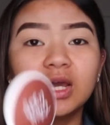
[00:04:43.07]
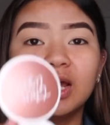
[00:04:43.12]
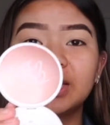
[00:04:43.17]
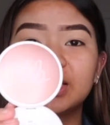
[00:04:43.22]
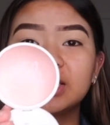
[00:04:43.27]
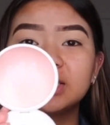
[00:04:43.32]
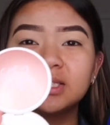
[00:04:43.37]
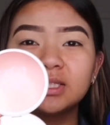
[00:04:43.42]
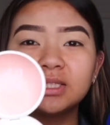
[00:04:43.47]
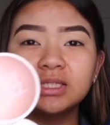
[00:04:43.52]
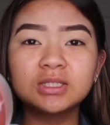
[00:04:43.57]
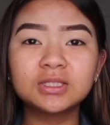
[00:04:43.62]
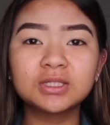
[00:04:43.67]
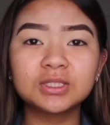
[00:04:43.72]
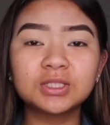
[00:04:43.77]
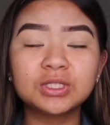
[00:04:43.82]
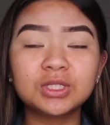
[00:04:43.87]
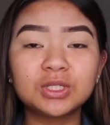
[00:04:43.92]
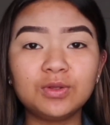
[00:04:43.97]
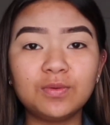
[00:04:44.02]
I guess this is
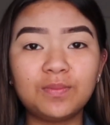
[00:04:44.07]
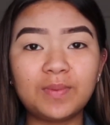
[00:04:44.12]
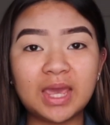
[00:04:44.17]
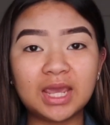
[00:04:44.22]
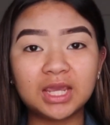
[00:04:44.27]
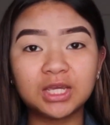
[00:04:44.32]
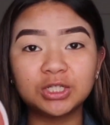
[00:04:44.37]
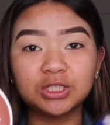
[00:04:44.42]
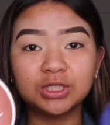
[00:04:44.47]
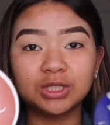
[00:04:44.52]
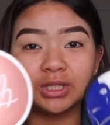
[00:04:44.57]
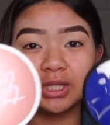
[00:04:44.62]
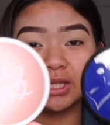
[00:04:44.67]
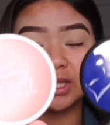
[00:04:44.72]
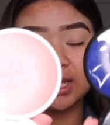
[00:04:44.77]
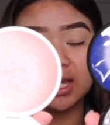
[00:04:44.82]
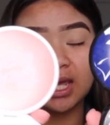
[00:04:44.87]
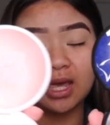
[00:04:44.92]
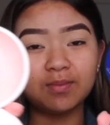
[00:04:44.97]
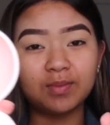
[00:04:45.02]
just the new packaging that
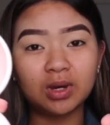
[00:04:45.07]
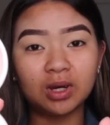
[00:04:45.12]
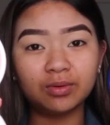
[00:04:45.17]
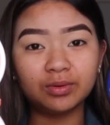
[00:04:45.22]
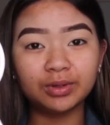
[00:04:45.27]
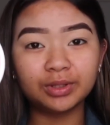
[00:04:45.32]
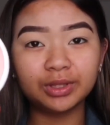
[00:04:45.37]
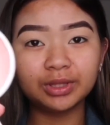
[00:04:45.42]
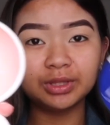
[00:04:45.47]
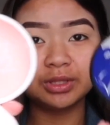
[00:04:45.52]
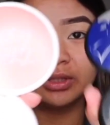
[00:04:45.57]
they came out with.